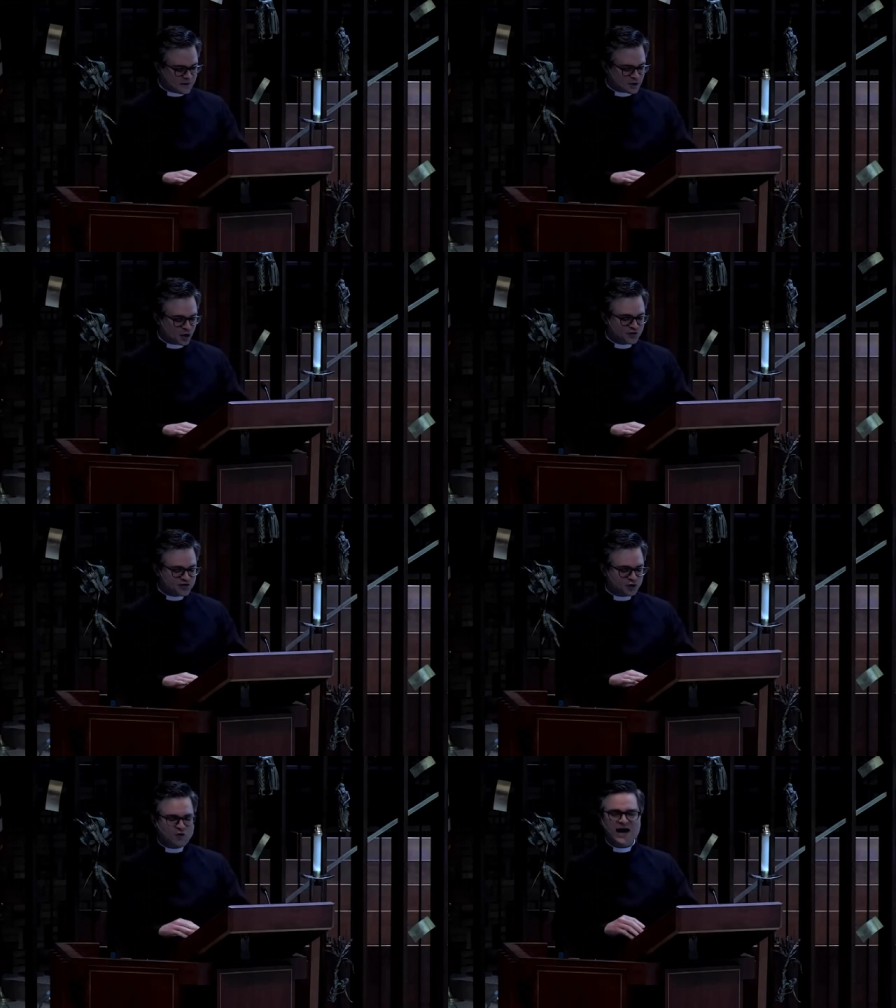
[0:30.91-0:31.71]
chose
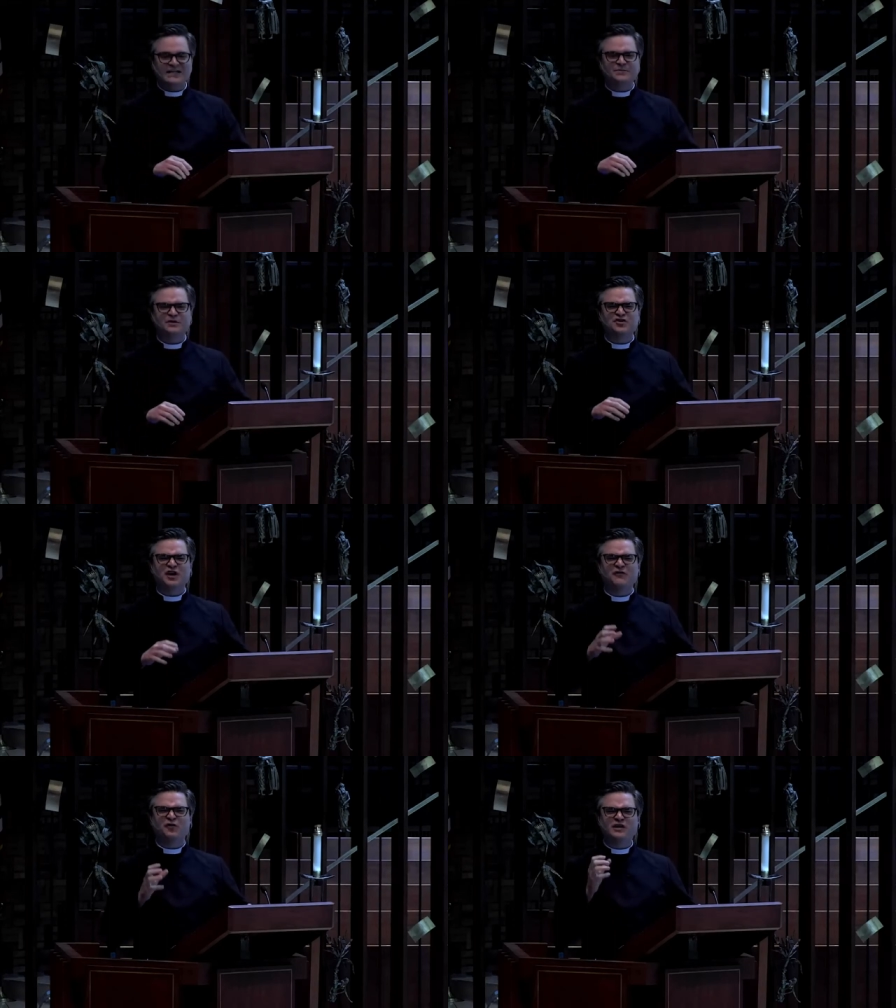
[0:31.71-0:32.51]
to grasp
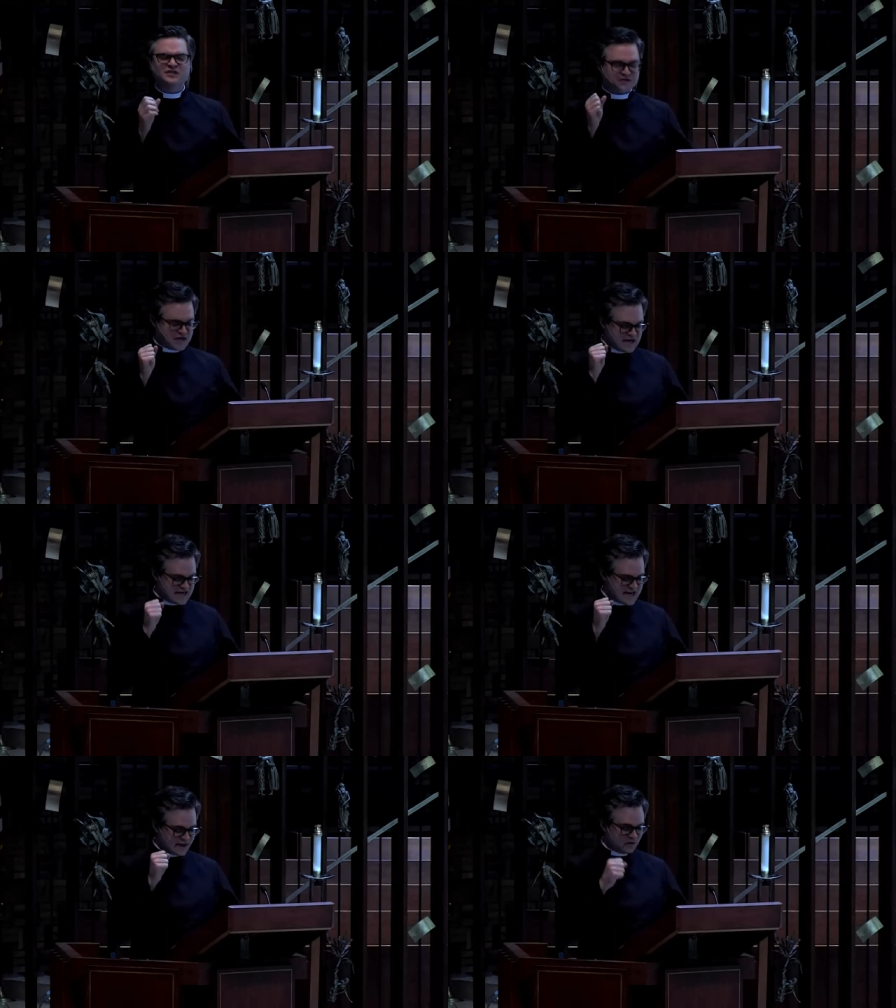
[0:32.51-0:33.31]
suffering's
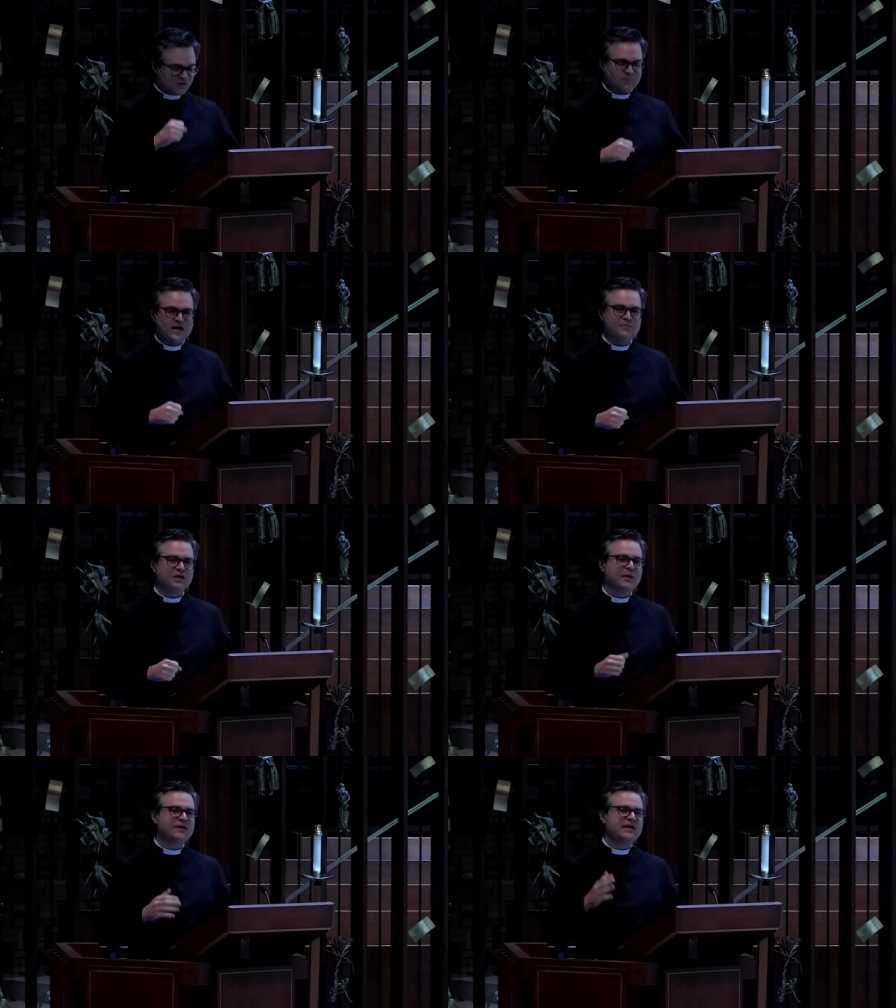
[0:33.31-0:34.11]
nettle by
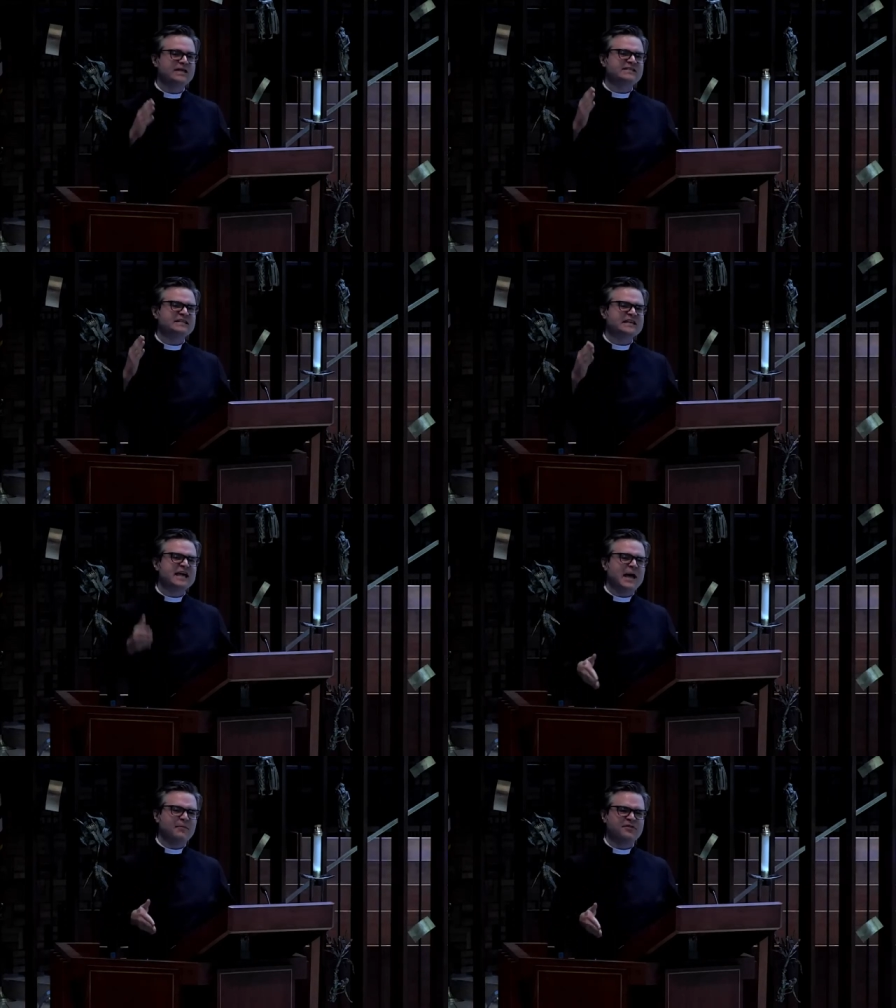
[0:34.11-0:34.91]
plumbing its
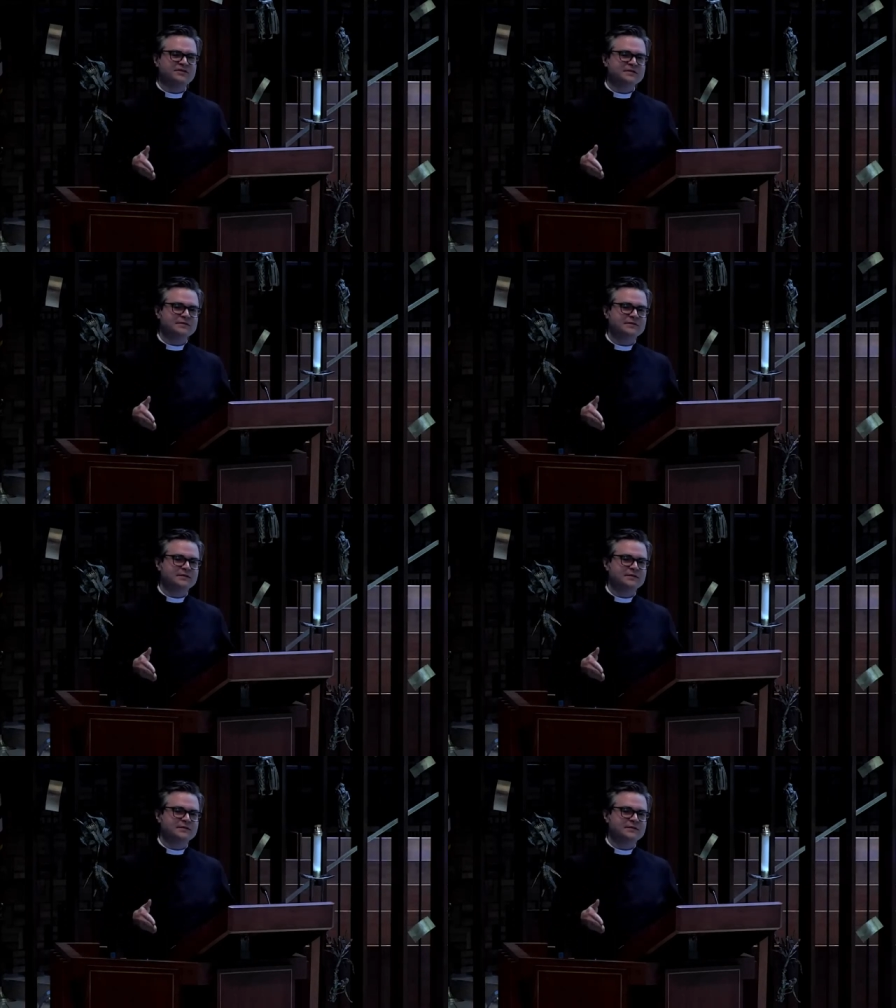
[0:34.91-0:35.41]
depths